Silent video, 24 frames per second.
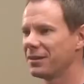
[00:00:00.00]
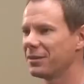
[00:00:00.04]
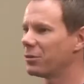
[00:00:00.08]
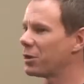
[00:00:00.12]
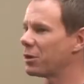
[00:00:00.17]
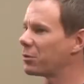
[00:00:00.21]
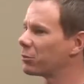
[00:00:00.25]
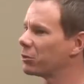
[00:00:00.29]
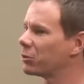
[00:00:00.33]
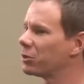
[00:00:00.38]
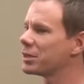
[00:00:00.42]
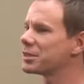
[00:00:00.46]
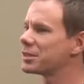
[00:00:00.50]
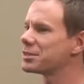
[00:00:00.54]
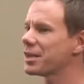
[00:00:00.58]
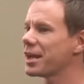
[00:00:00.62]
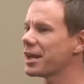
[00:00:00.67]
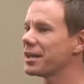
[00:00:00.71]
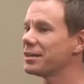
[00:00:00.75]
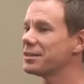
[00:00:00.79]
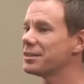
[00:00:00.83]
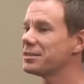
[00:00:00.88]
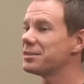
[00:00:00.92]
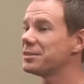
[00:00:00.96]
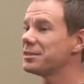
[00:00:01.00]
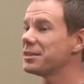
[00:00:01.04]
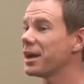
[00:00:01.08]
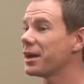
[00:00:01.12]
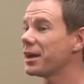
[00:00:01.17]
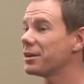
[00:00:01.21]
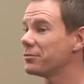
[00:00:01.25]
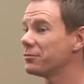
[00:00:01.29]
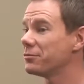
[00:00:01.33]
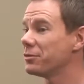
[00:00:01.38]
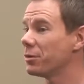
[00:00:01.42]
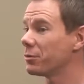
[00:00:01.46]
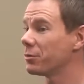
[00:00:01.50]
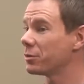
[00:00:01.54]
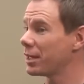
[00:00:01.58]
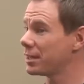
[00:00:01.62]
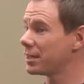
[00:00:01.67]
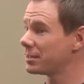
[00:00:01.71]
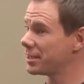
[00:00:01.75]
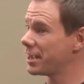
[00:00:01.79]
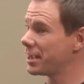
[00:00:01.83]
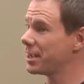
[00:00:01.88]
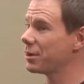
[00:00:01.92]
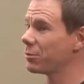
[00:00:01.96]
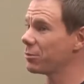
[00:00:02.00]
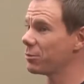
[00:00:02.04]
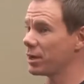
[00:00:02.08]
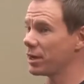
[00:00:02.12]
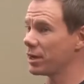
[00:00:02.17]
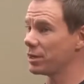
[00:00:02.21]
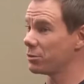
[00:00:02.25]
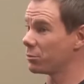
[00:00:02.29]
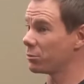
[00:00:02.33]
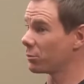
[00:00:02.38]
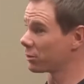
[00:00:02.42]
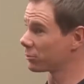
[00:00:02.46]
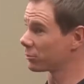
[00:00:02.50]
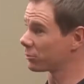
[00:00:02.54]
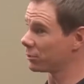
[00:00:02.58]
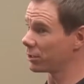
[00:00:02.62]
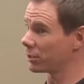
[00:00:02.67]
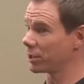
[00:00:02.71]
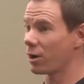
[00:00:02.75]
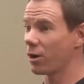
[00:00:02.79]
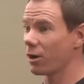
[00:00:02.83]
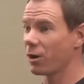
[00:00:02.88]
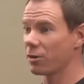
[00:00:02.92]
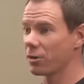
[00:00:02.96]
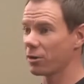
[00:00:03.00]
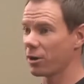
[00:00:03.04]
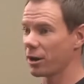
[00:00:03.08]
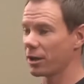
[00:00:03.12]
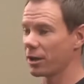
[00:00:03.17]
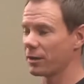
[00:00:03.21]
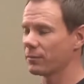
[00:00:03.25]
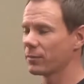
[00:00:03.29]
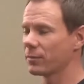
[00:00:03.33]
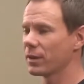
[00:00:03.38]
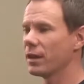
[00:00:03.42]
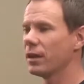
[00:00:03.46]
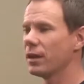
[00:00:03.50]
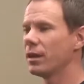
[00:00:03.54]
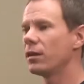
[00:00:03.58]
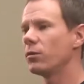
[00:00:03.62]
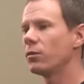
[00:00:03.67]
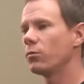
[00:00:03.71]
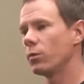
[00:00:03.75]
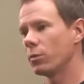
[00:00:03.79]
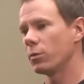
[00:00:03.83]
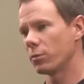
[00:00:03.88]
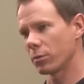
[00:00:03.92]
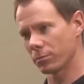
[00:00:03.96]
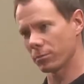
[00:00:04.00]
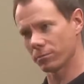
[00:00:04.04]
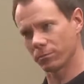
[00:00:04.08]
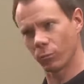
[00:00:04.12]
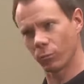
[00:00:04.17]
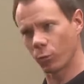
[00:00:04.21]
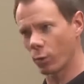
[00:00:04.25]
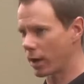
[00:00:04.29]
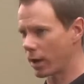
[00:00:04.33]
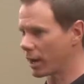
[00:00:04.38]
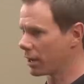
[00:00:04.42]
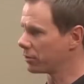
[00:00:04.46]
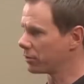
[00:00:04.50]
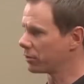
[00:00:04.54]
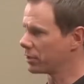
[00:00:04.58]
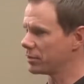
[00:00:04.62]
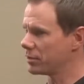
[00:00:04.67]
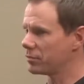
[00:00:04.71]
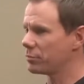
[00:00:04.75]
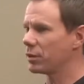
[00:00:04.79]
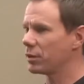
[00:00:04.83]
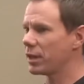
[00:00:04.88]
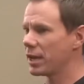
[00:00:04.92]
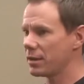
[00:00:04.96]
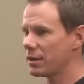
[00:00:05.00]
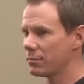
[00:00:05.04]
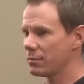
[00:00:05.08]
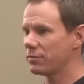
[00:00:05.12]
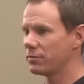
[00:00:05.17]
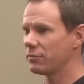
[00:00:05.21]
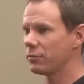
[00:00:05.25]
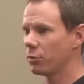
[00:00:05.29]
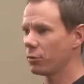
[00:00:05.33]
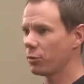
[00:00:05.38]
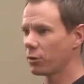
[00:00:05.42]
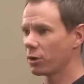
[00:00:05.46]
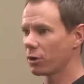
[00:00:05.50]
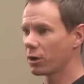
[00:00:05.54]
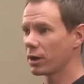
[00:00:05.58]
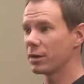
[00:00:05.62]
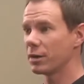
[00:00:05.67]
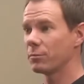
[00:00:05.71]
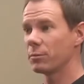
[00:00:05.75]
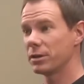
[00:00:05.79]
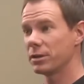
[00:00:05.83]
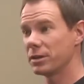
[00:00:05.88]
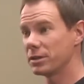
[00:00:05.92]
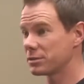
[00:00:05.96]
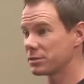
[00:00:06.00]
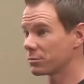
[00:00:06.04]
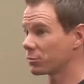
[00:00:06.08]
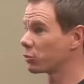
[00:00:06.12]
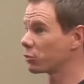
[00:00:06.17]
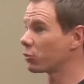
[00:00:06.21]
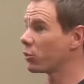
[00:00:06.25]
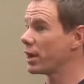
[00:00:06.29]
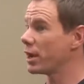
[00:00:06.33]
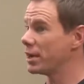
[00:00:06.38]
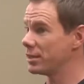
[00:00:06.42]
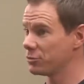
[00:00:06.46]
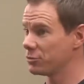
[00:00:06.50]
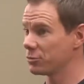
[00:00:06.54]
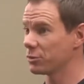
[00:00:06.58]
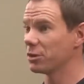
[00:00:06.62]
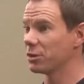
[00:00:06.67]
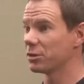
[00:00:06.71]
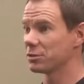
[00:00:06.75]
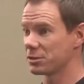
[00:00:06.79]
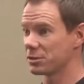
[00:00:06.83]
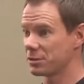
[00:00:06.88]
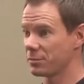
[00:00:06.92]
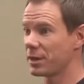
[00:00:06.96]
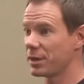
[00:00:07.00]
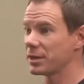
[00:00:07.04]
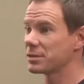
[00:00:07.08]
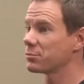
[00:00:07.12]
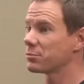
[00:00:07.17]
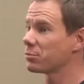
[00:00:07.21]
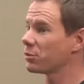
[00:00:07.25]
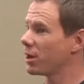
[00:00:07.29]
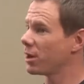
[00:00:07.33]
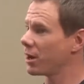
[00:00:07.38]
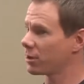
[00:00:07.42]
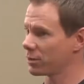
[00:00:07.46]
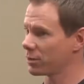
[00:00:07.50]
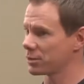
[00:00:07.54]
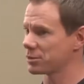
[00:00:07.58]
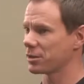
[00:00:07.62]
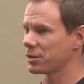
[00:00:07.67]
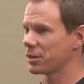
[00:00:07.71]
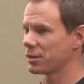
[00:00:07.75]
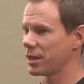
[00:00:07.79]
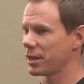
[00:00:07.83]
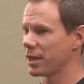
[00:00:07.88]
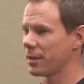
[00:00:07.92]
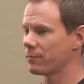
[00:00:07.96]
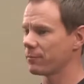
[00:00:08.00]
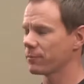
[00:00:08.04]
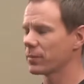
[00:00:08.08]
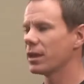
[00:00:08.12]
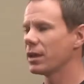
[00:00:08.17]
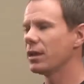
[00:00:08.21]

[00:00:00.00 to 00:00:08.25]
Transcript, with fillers: I'm really excited to see how you've done with that takeaway. You worked really hard on it. We were way underneath plane before, and we did some great drills to make some progress on that.